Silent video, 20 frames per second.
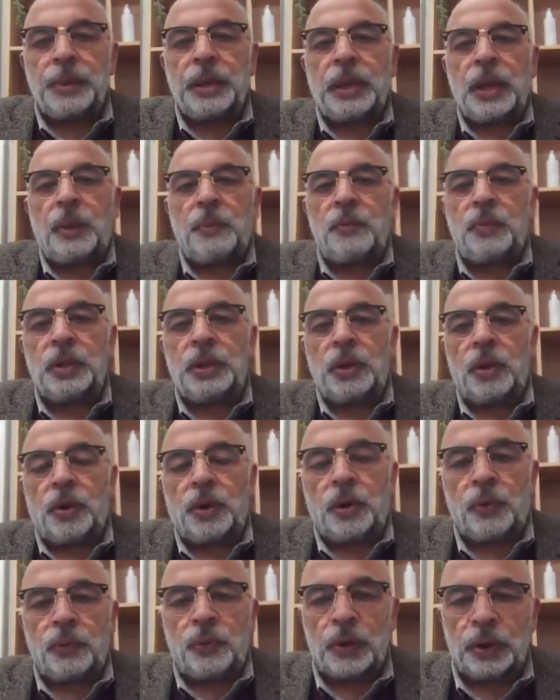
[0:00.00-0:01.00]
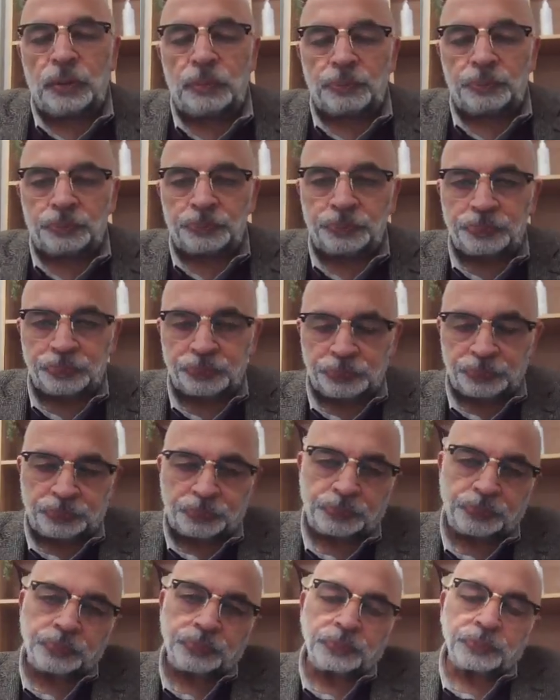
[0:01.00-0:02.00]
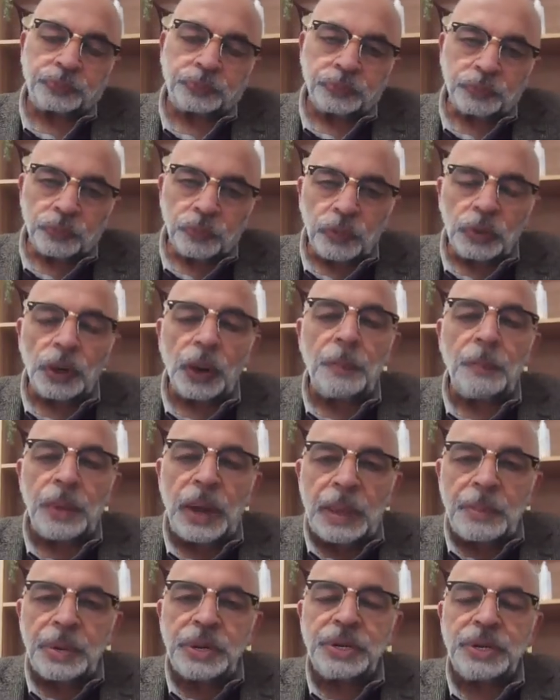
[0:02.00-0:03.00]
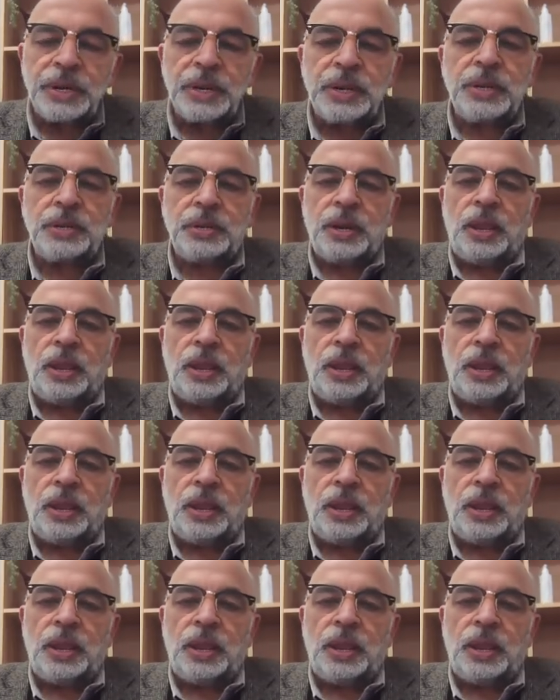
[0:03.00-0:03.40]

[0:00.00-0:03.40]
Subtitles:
up with a lot of blemishes.